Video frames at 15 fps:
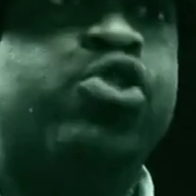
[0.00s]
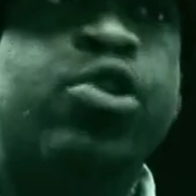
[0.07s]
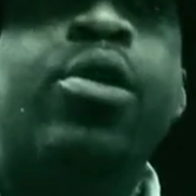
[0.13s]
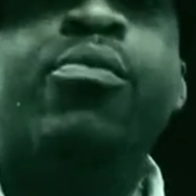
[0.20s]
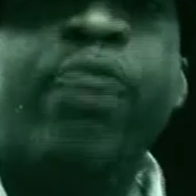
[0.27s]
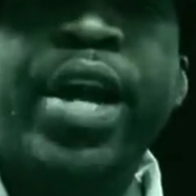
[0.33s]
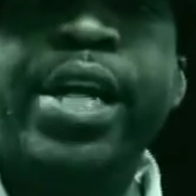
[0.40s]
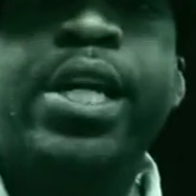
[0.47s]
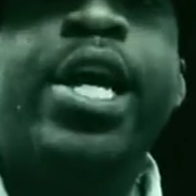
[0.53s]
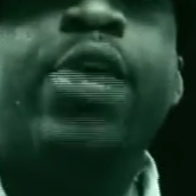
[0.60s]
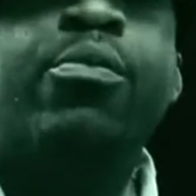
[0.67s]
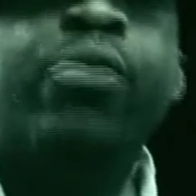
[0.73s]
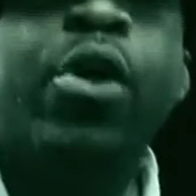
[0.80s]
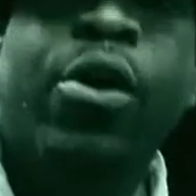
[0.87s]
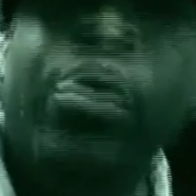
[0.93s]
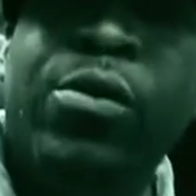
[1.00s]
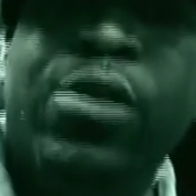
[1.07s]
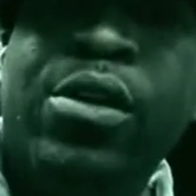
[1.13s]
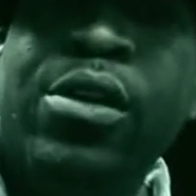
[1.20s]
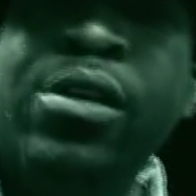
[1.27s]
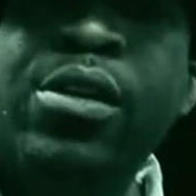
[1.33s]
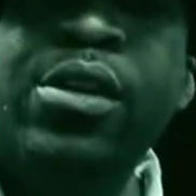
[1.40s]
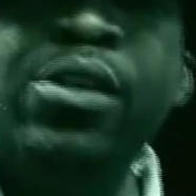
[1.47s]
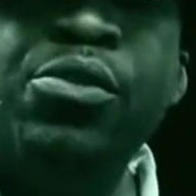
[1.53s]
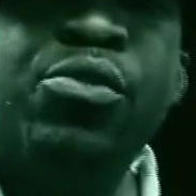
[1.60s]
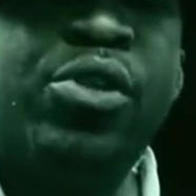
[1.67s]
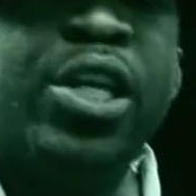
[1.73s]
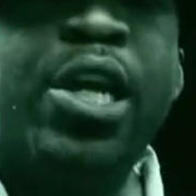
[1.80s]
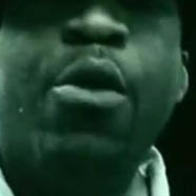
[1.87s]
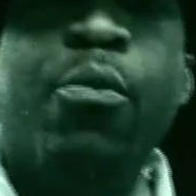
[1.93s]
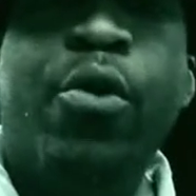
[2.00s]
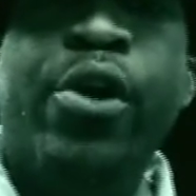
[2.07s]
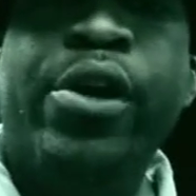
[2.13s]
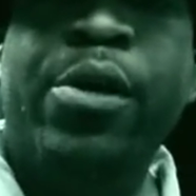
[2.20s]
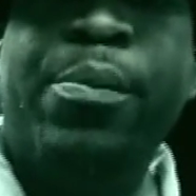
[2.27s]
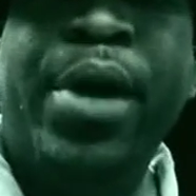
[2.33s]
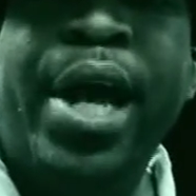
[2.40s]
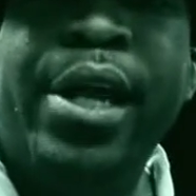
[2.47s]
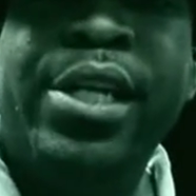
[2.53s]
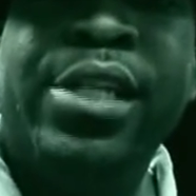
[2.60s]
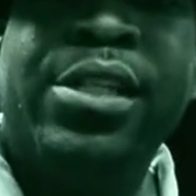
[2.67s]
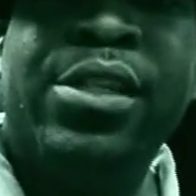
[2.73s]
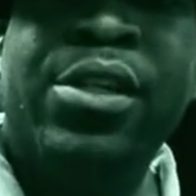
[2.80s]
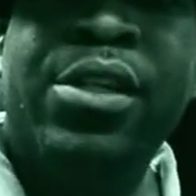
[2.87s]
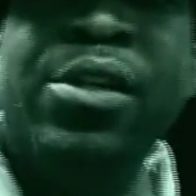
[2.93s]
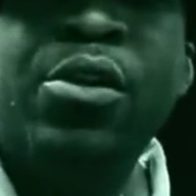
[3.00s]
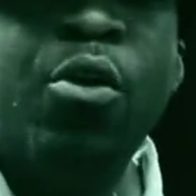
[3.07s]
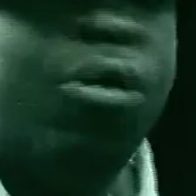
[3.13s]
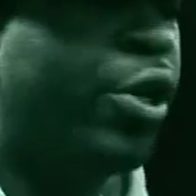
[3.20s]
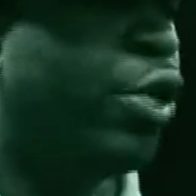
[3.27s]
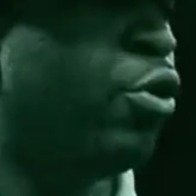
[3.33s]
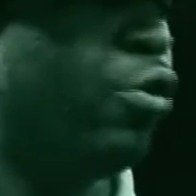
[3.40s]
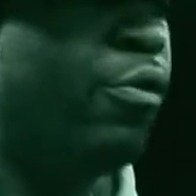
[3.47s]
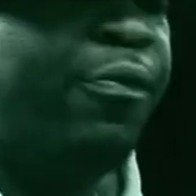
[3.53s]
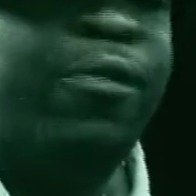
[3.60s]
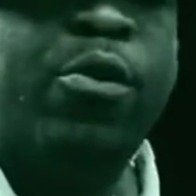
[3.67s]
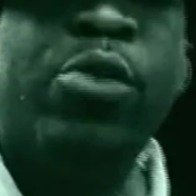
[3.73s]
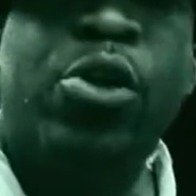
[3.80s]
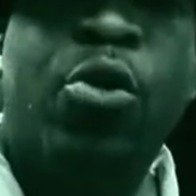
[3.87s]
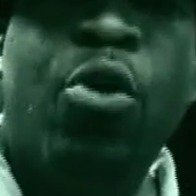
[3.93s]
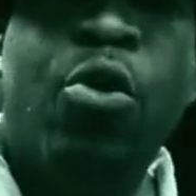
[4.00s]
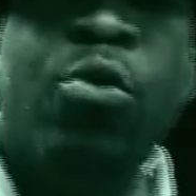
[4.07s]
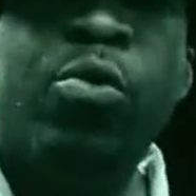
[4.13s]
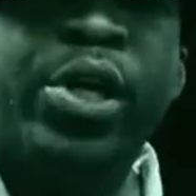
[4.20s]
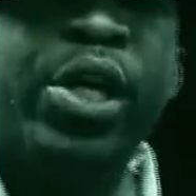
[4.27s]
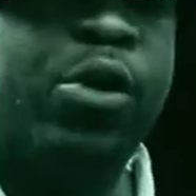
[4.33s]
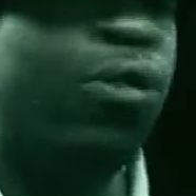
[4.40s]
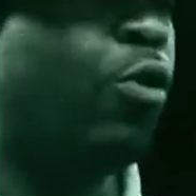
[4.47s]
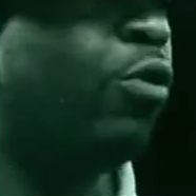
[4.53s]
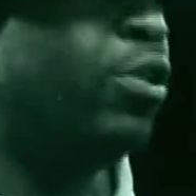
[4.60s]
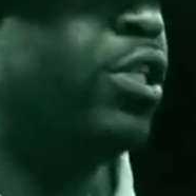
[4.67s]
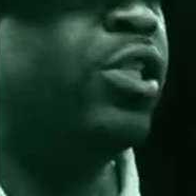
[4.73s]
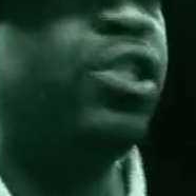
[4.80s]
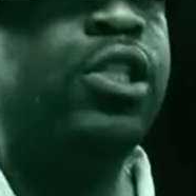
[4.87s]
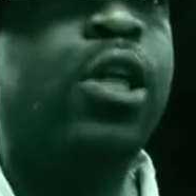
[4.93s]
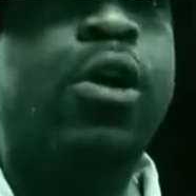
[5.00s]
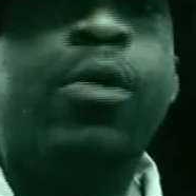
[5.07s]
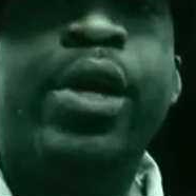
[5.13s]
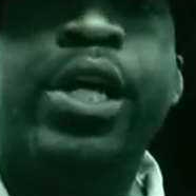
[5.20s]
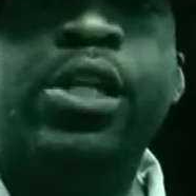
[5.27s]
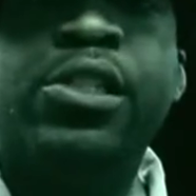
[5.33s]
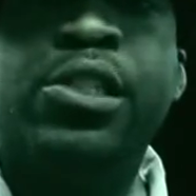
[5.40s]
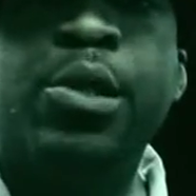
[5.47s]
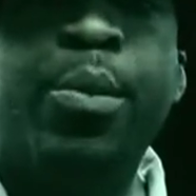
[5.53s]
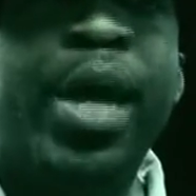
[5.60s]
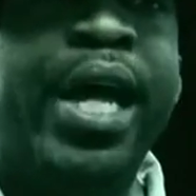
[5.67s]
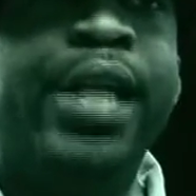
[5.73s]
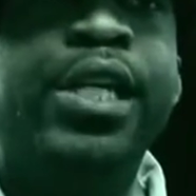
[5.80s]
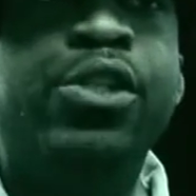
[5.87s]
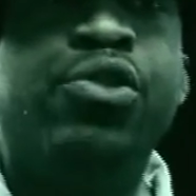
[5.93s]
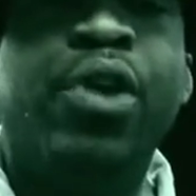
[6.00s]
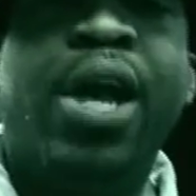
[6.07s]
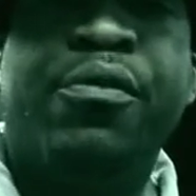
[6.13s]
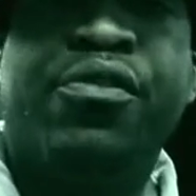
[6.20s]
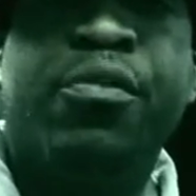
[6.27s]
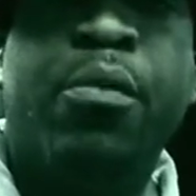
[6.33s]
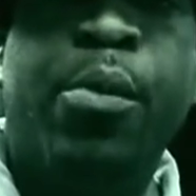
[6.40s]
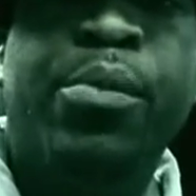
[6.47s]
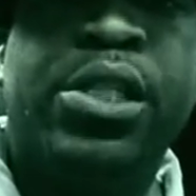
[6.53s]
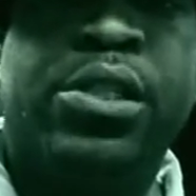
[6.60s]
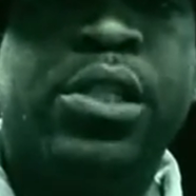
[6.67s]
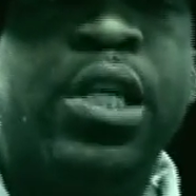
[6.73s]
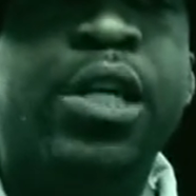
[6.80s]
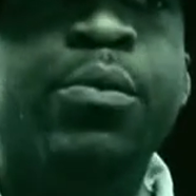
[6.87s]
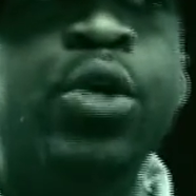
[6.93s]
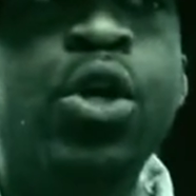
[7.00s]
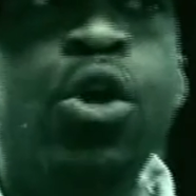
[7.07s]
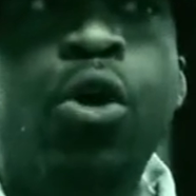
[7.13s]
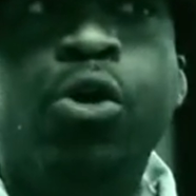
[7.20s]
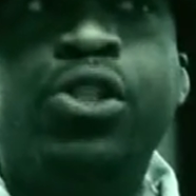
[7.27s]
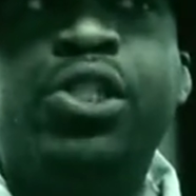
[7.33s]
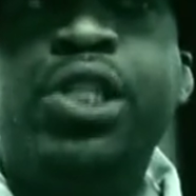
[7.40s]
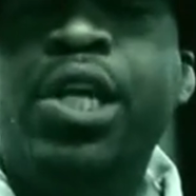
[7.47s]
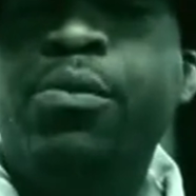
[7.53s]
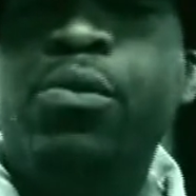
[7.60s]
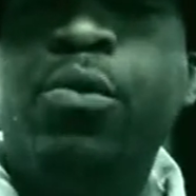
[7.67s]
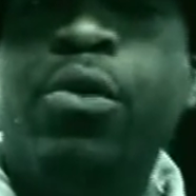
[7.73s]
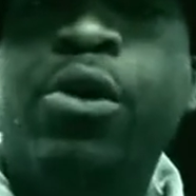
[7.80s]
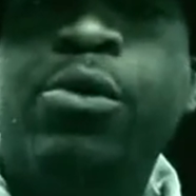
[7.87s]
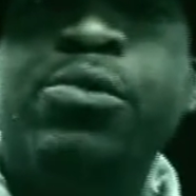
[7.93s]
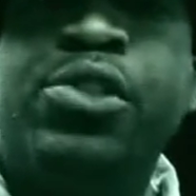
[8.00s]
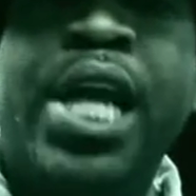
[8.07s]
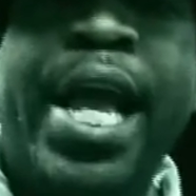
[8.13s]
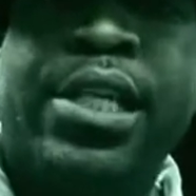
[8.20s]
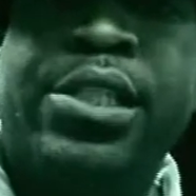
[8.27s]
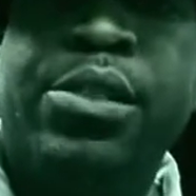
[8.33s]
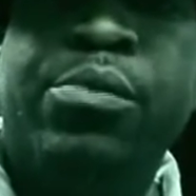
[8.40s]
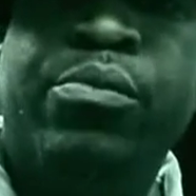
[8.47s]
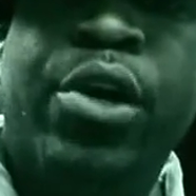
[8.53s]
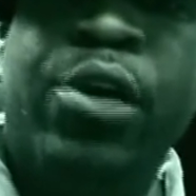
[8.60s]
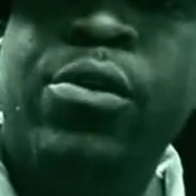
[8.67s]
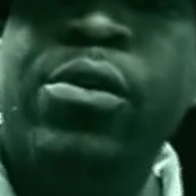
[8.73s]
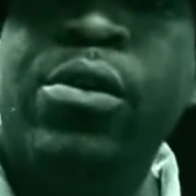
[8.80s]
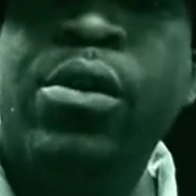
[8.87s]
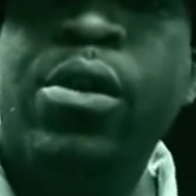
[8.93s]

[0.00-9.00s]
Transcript: Trump right now, bro. You All think right. I'm worried about it? Or get on the phone and call who can call Lindsay Lohan or somebody. I need drops to my mixtape. Or Samuel Jackson, bro.